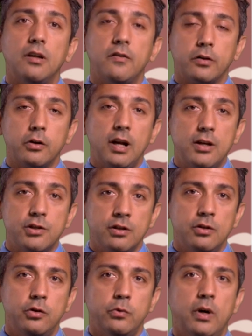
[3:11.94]

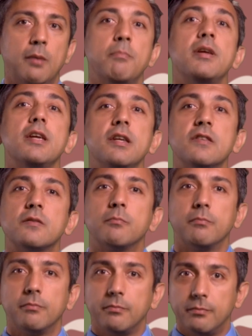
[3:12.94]
circulation to appease
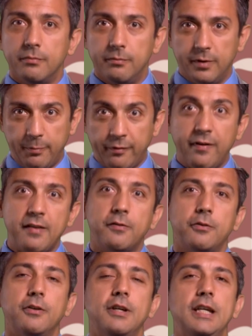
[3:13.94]
the
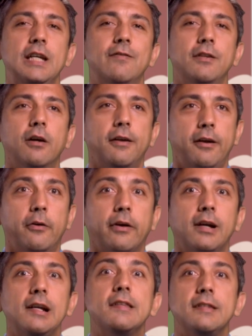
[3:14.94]
professor, even though they don't
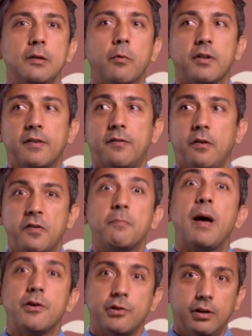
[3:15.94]
really see what's so
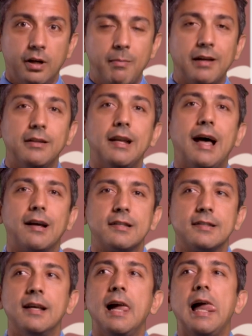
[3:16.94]
special about the
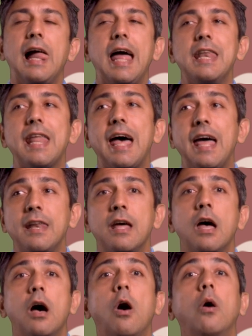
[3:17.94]
lungs. And then
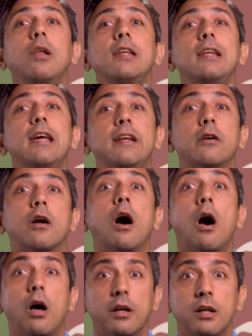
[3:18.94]
only later
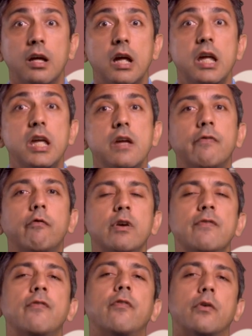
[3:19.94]
on, if
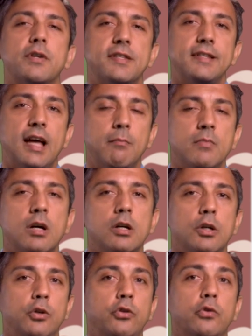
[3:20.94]
we force them
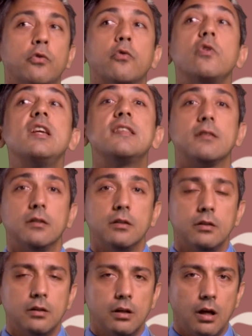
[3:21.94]
to
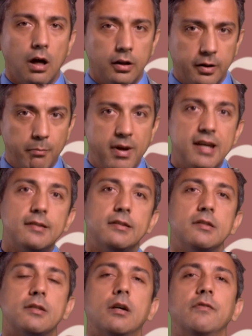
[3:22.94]
reason on the
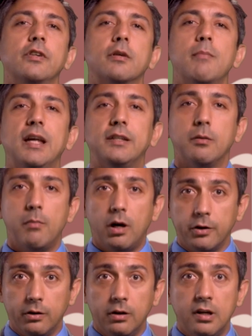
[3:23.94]
basis of their mental
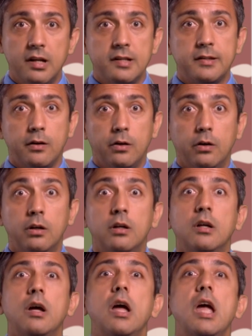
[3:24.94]
model. So
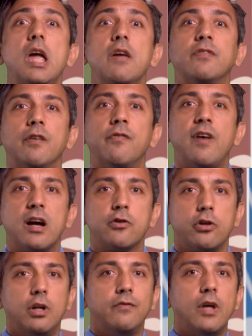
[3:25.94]
if the
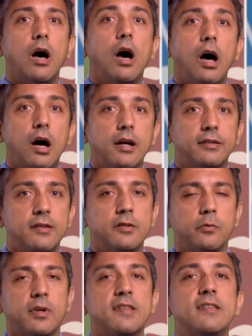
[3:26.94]
function of the heart is
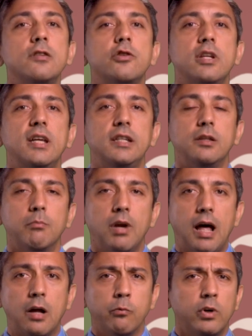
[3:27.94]
to oxygenate the
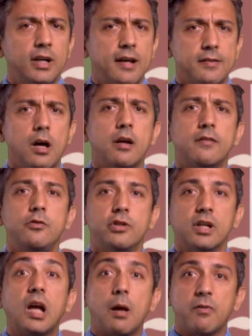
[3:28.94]
blood, where does
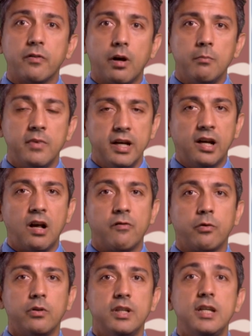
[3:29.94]
oxygen come from? It
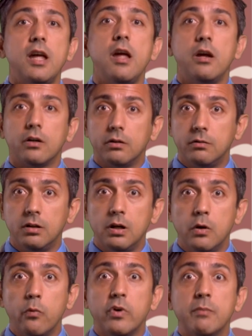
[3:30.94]
comes from the air.
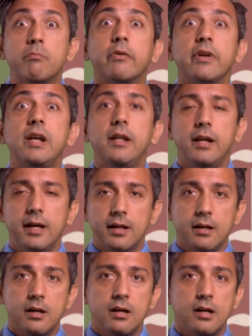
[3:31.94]
We breathe it
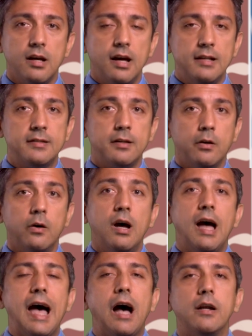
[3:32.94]
in. And so
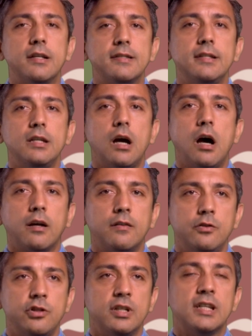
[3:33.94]
how does the
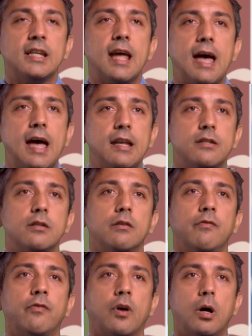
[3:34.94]
oxygen get
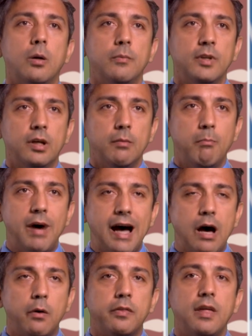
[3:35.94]
from the
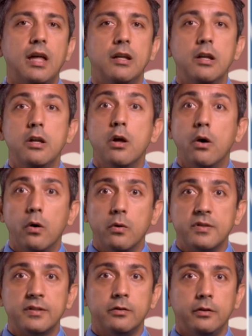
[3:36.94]
mouth and the
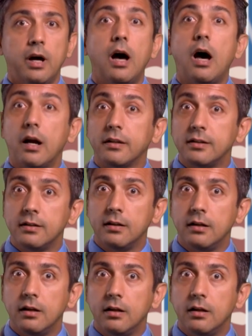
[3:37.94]
nose to the heart?